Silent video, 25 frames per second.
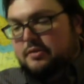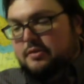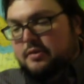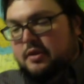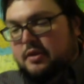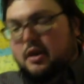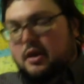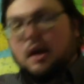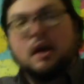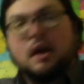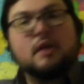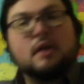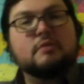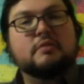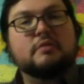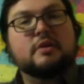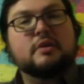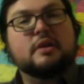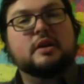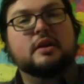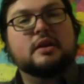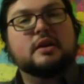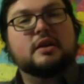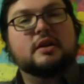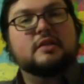that Hungary
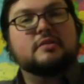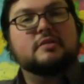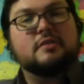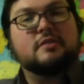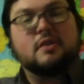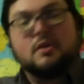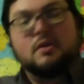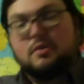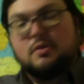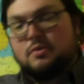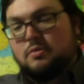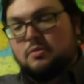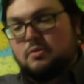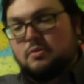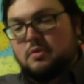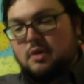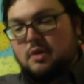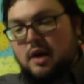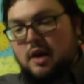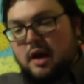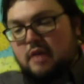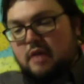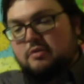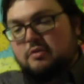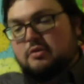get its own
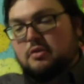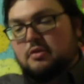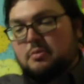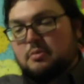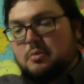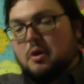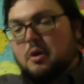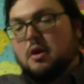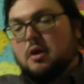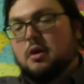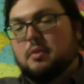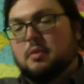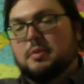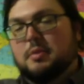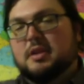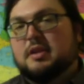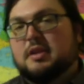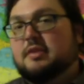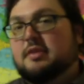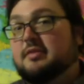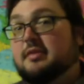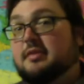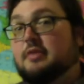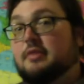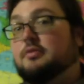national parliament
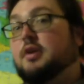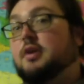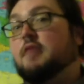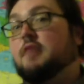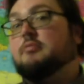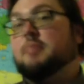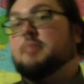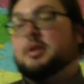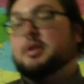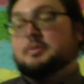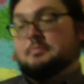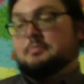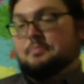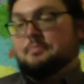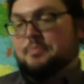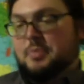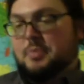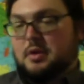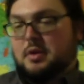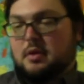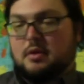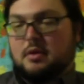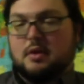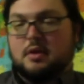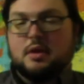and self-government.
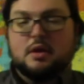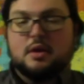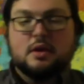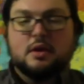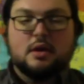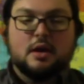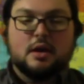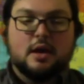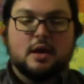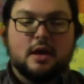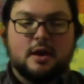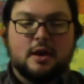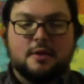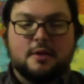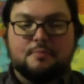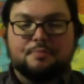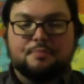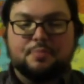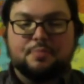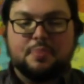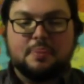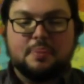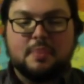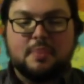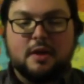
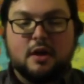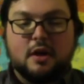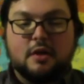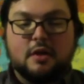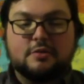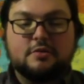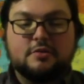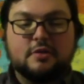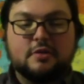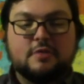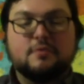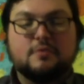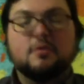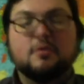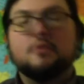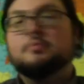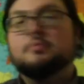The Austrian foreign